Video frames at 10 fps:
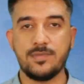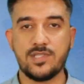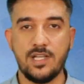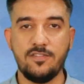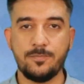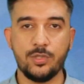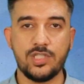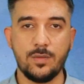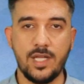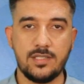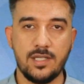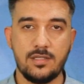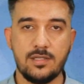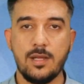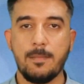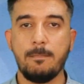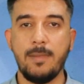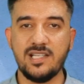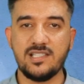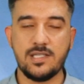self-motivated,
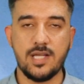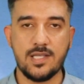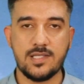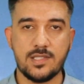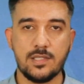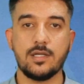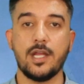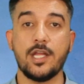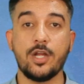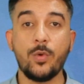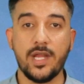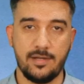multitasker, and quick